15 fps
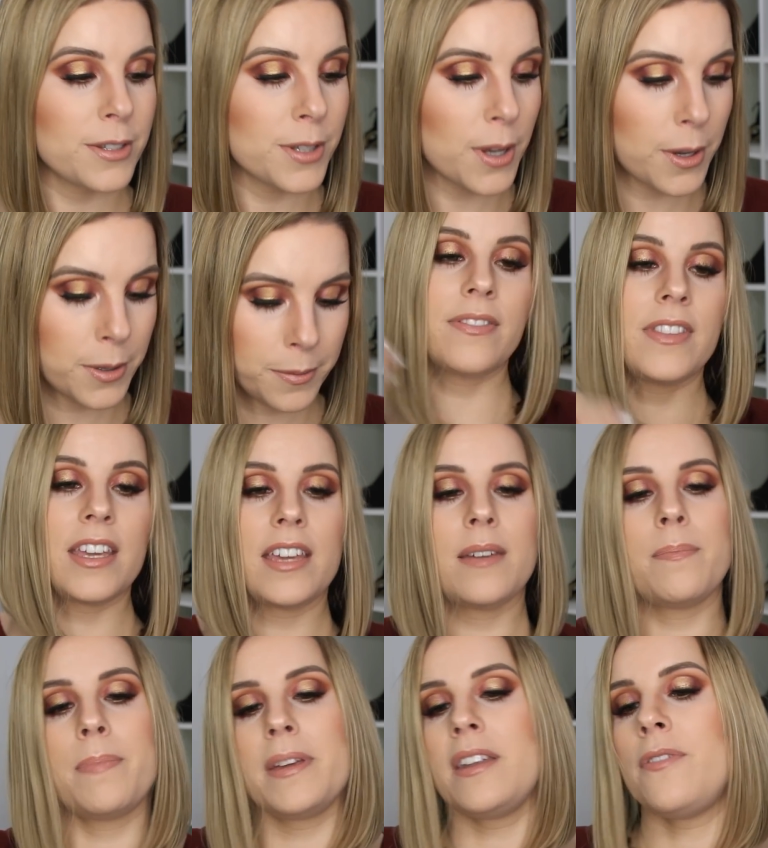So
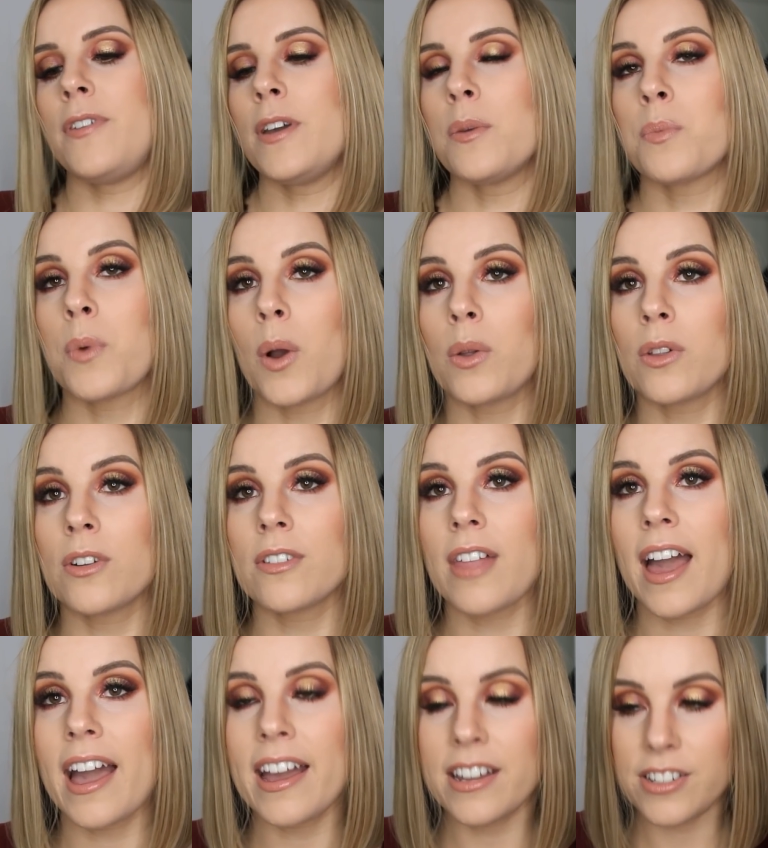the Benefit Roller
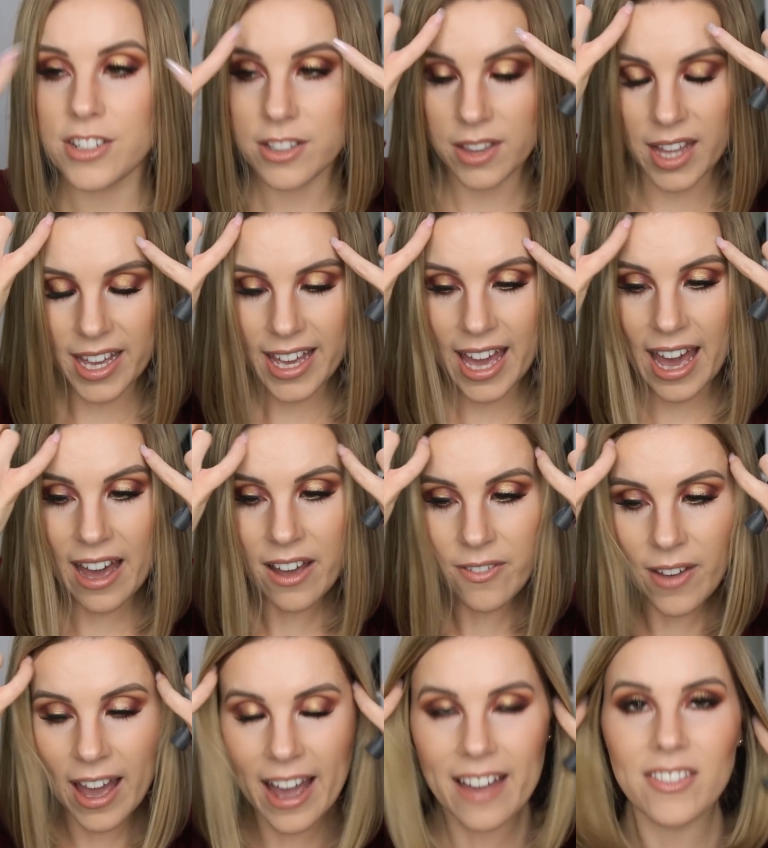Lash, like
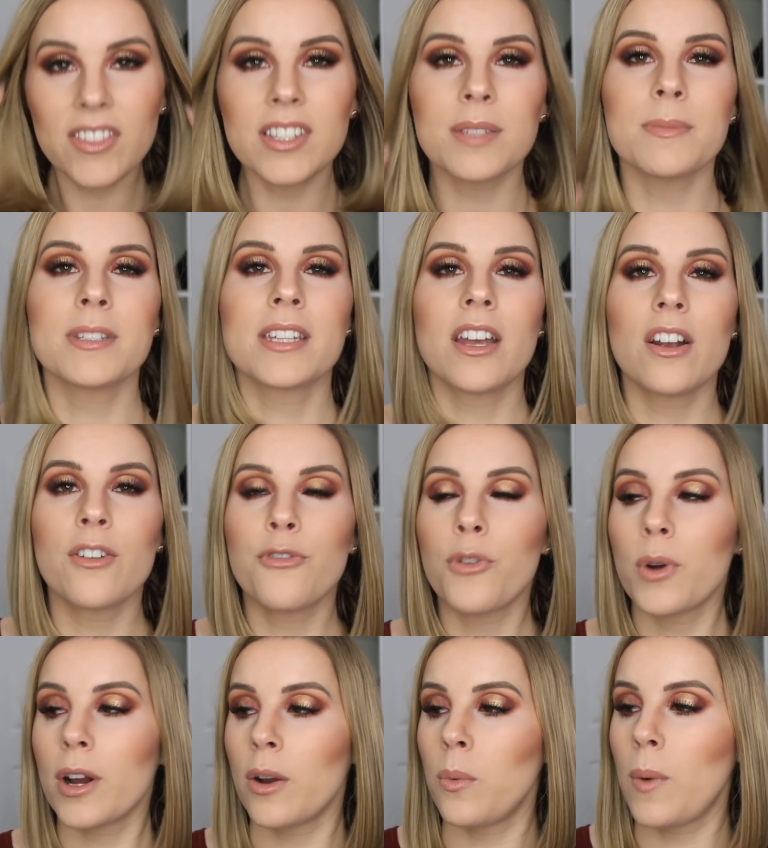I've had this mascara
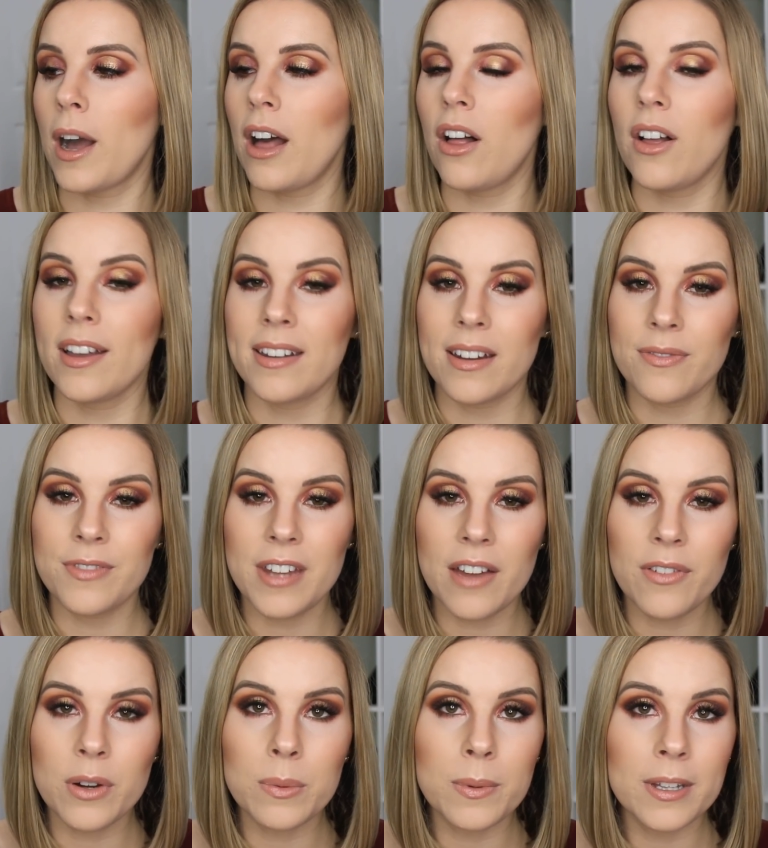for a while and I've
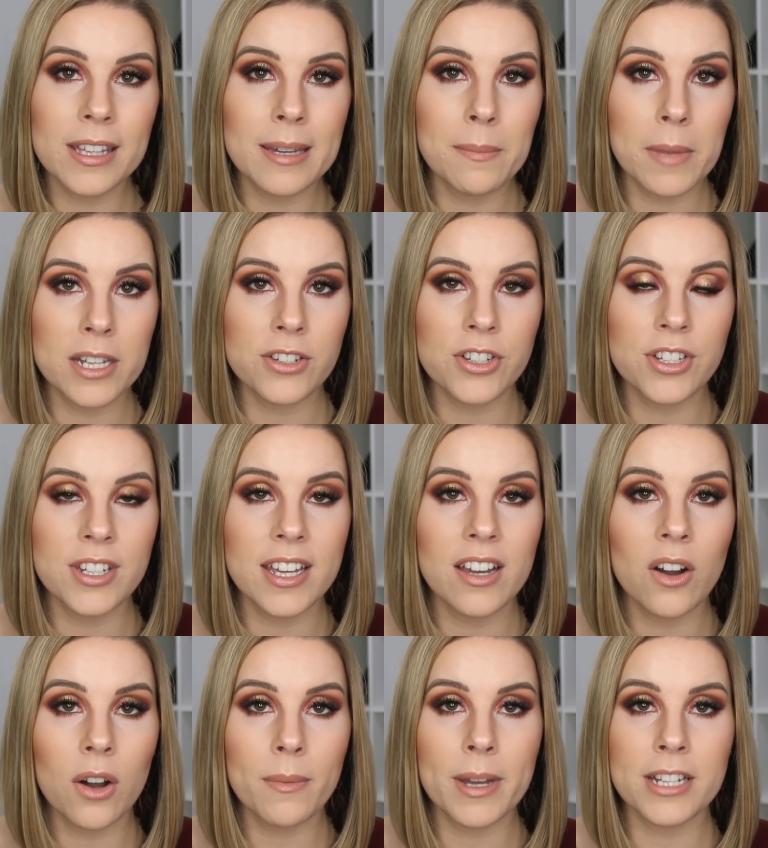never really mentioned
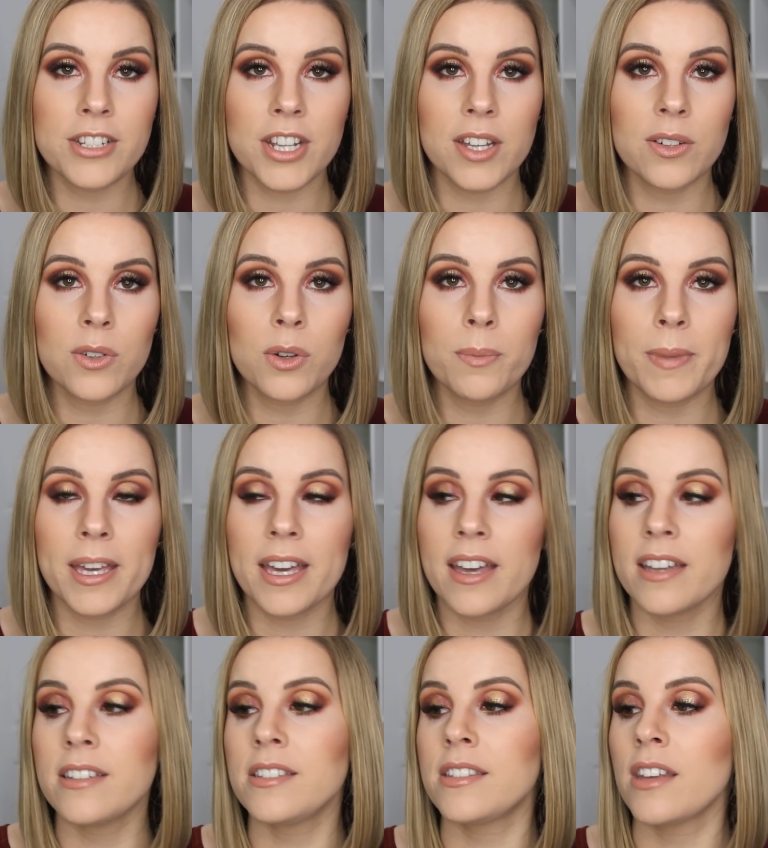it on my channel
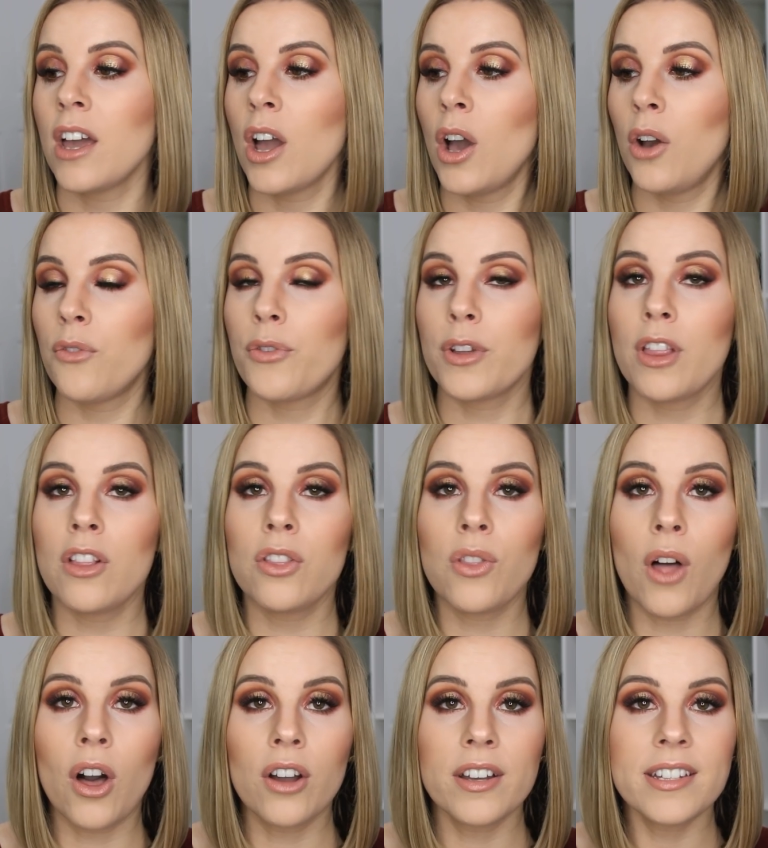because for the
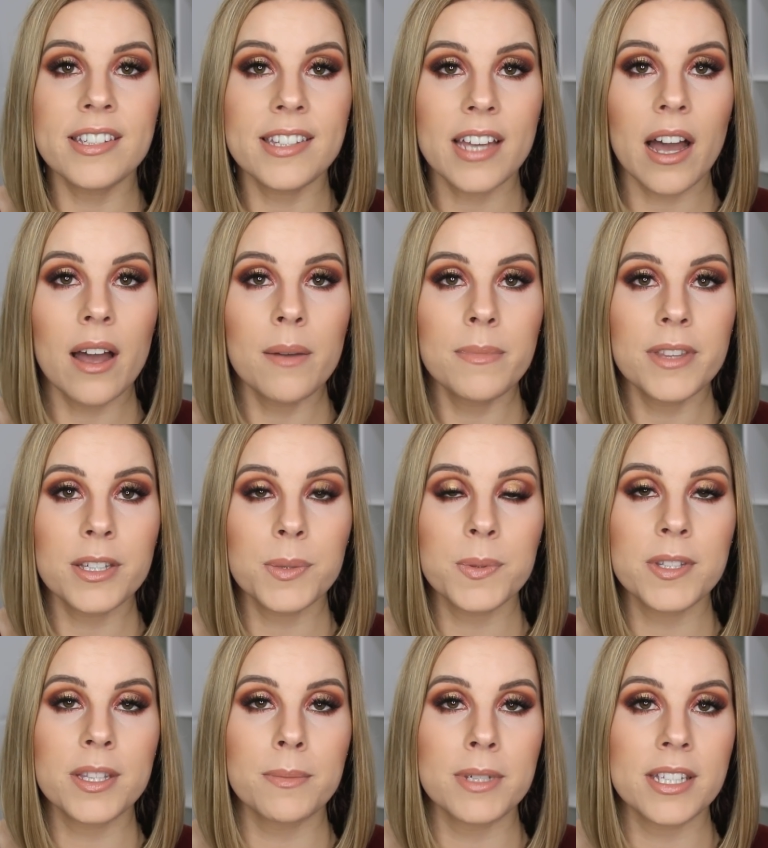longest time, this
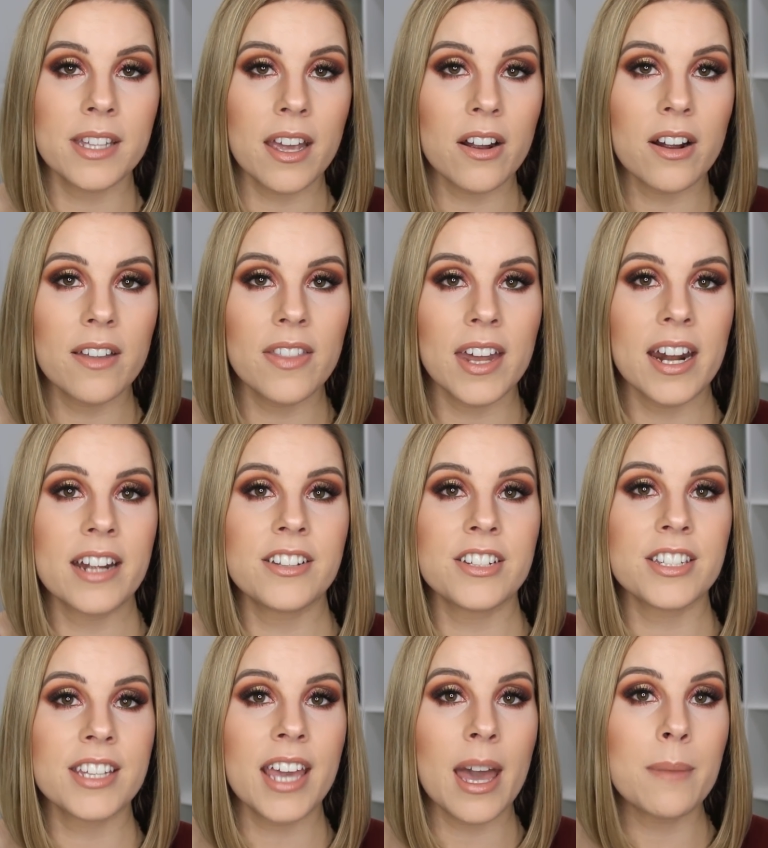was the mascara that I
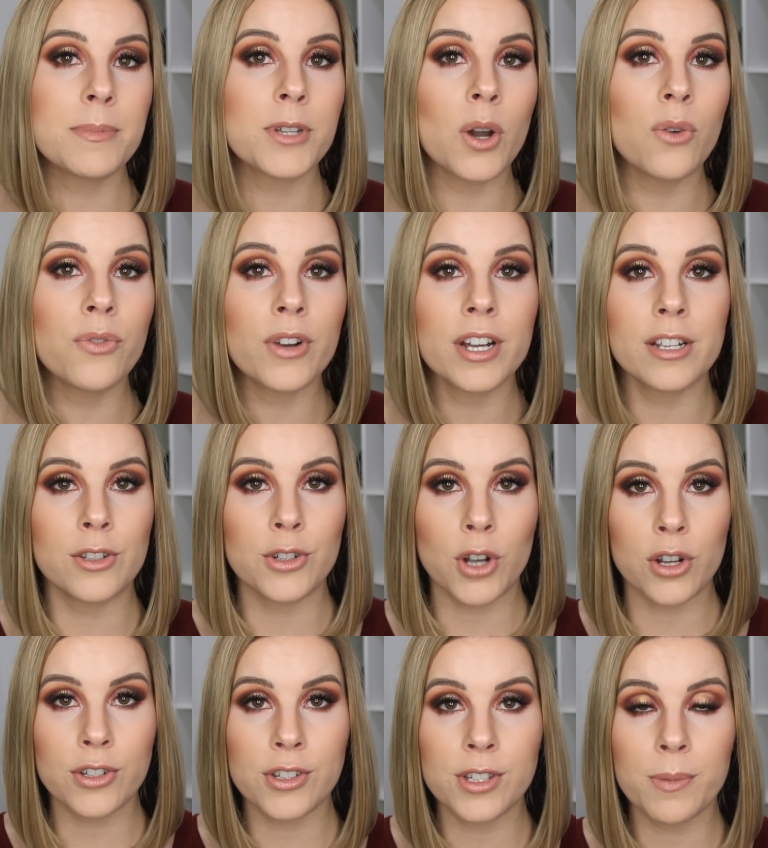just kept over at
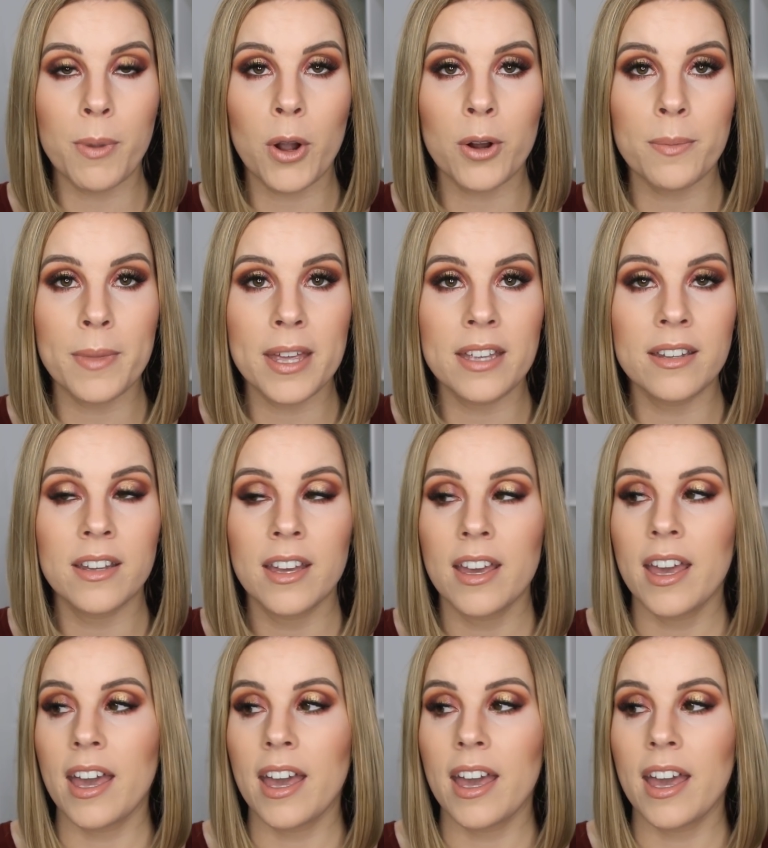Josh's apartment.